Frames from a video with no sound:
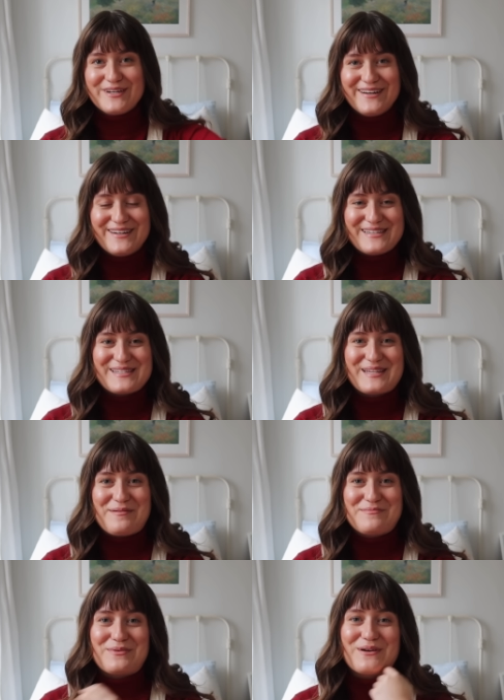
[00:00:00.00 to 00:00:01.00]
to
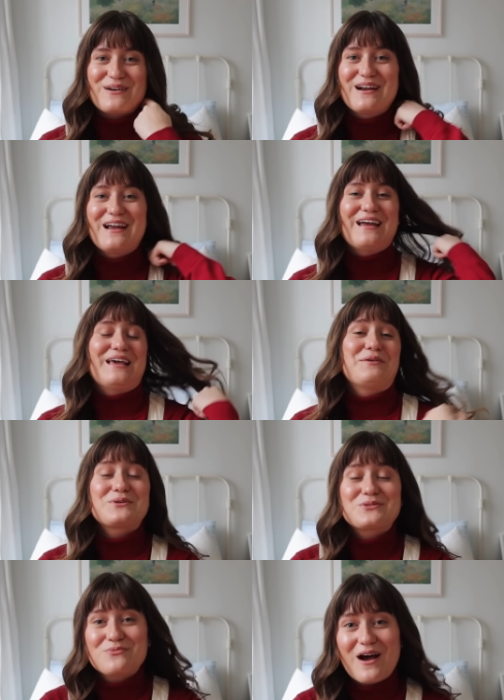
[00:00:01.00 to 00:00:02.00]
December. It
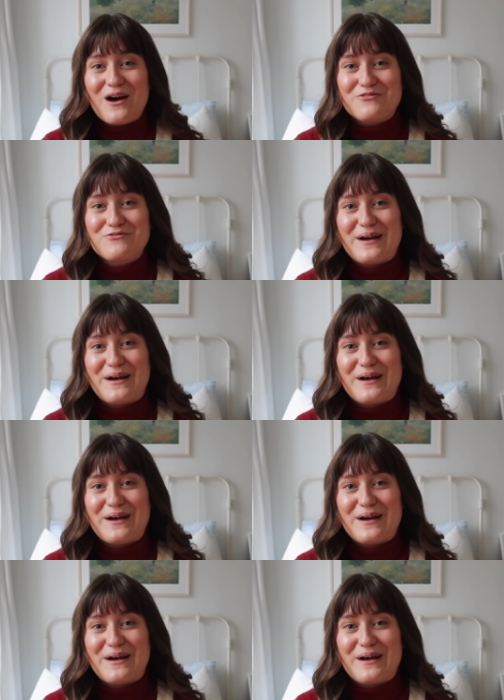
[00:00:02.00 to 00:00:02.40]
was rough.